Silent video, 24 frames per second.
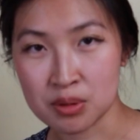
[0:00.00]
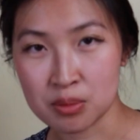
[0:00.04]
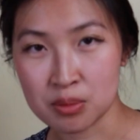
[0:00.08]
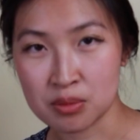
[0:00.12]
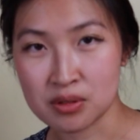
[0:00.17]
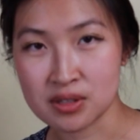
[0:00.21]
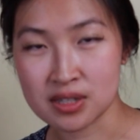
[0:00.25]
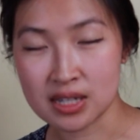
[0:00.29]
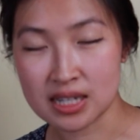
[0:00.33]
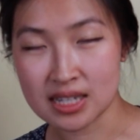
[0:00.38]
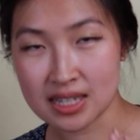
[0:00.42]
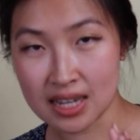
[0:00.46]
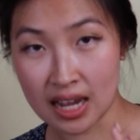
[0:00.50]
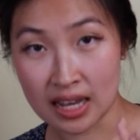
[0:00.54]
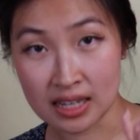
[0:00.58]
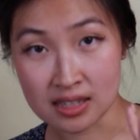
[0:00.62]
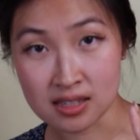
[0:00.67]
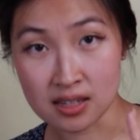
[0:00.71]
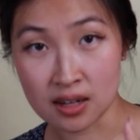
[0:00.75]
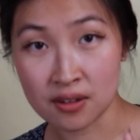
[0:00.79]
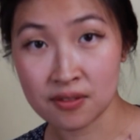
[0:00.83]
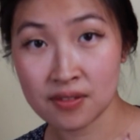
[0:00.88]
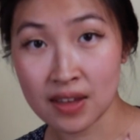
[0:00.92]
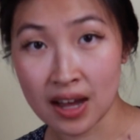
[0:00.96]
people say tens
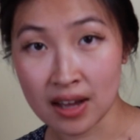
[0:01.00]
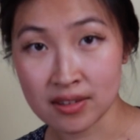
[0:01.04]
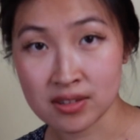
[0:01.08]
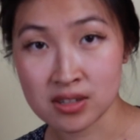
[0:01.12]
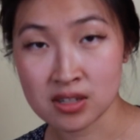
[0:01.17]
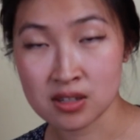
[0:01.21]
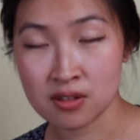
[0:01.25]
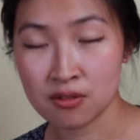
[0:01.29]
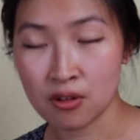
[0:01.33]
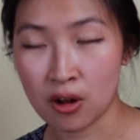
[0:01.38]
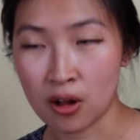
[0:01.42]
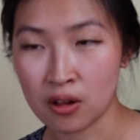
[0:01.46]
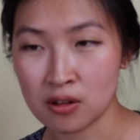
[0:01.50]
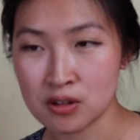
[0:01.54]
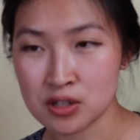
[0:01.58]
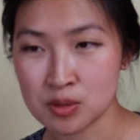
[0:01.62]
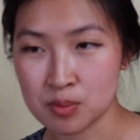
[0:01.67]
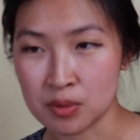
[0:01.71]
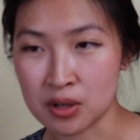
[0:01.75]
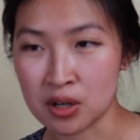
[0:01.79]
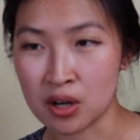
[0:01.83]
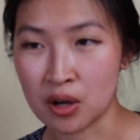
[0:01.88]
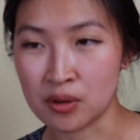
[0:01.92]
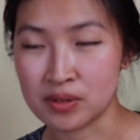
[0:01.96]
of thousands of dollars,
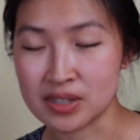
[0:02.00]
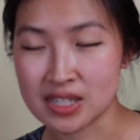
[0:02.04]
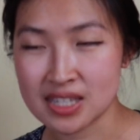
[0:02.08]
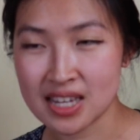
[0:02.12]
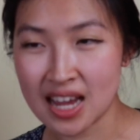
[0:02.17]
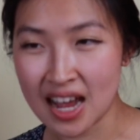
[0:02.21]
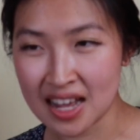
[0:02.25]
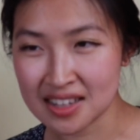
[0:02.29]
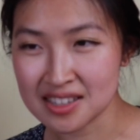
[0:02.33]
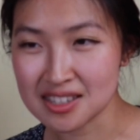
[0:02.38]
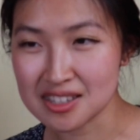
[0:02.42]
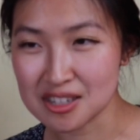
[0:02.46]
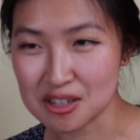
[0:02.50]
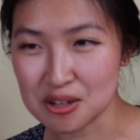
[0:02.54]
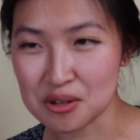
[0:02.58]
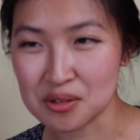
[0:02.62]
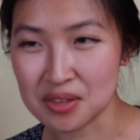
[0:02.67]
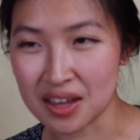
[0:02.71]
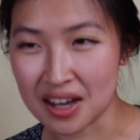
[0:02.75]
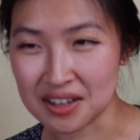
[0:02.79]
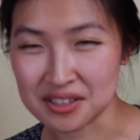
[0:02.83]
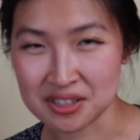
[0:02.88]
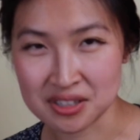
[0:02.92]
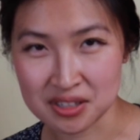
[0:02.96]
but no, it's tens to
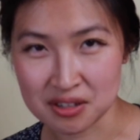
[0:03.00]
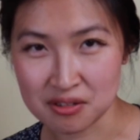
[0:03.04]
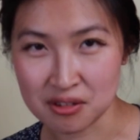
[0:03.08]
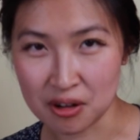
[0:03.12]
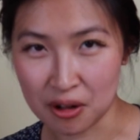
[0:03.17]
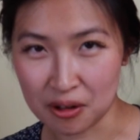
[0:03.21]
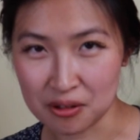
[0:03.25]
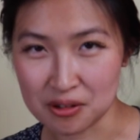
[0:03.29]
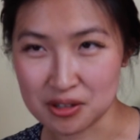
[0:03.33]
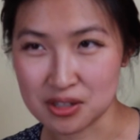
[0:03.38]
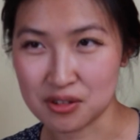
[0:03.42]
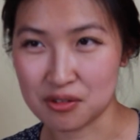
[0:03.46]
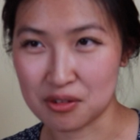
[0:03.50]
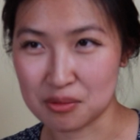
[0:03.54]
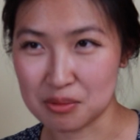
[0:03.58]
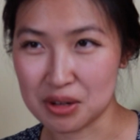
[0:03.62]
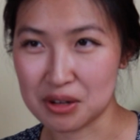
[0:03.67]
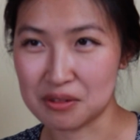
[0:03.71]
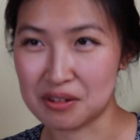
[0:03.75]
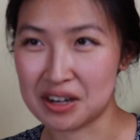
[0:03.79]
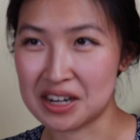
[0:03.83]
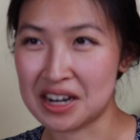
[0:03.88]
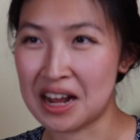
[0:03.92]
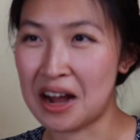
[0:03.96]
thousands of dollars for me
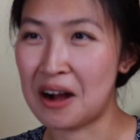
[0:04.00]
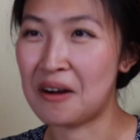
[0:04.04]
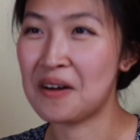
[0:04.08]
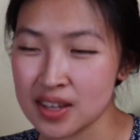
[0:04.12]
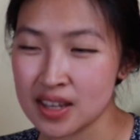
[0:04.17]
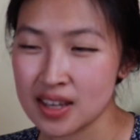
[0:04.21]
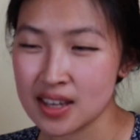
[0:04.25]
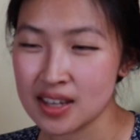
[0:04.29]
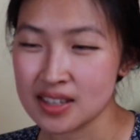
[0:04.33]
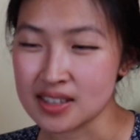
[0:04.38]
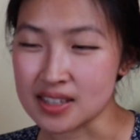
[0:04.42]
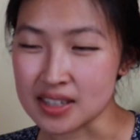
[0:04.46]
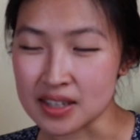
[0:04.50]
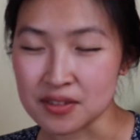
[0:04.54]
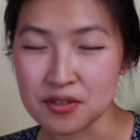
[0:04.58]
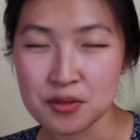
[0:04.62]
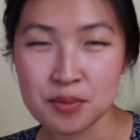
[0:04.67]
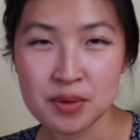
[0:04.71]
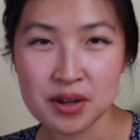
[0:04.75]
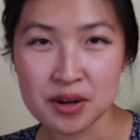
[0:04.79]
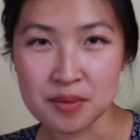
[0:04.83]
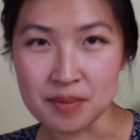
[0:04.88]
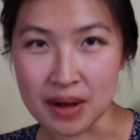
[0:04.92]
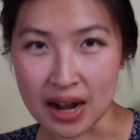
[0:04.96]
right now. To give a
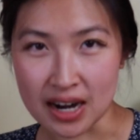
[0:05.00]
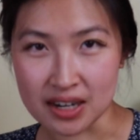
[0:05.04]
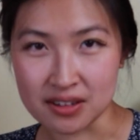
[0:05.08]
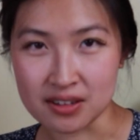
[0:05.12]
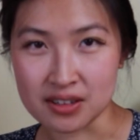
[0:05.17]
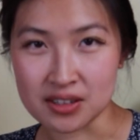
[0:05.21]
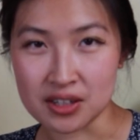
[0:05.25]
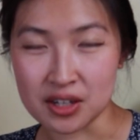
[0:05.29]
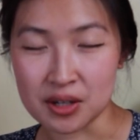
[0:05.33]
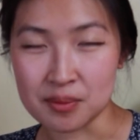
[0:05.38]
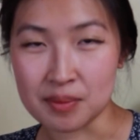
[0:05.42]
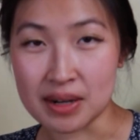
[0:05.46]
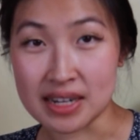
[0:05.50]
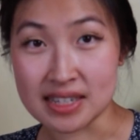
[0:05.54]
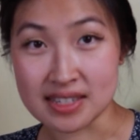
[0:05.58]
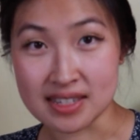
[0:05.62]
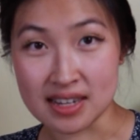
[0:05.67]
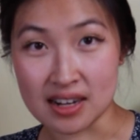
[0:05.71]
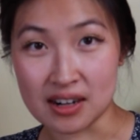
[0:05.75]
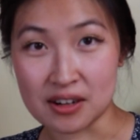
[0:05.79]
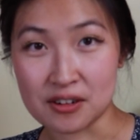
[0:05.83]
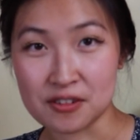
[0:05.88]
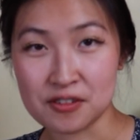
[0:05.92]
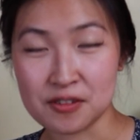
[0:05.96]
bit of background on
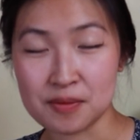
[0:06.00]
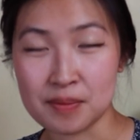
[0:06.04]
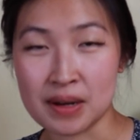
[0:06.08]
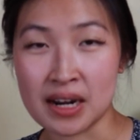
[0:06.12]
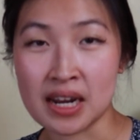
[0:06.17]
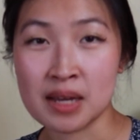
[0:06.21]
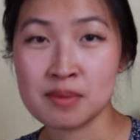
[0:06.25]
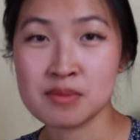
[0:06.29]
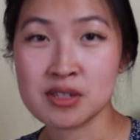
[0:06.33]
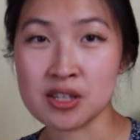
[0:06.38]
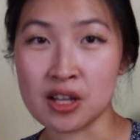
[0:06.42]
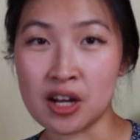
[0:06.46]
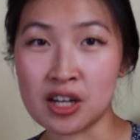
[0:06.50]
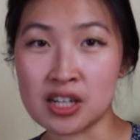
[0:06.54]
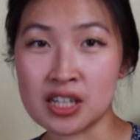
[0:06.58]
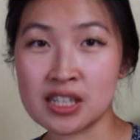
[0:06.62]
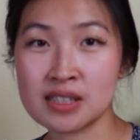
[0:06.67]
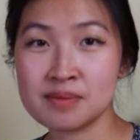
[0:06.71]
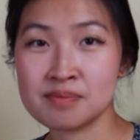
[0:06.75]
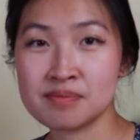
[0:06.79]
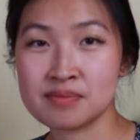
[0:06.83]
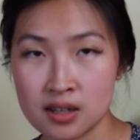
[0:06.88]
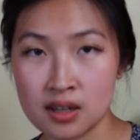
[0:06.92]
myself, my name's Lana.